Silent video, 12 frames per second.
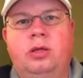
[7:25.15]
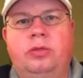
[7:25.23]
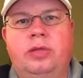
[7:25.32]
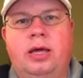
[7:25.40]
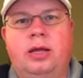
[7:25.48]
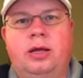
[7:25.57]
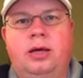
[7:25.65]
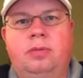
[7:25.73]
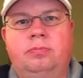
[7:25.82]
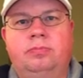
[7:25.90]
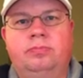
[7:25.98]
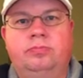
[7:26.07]

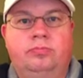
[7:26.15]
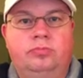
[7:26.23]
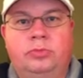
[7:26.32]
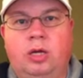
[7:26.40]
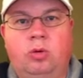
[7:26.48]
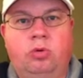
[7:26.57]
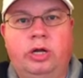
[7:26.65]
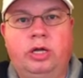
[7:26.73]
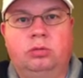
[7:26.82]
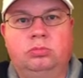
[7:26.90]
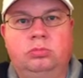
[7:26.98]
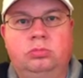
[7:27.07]
that they were
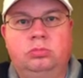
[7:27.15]
healed.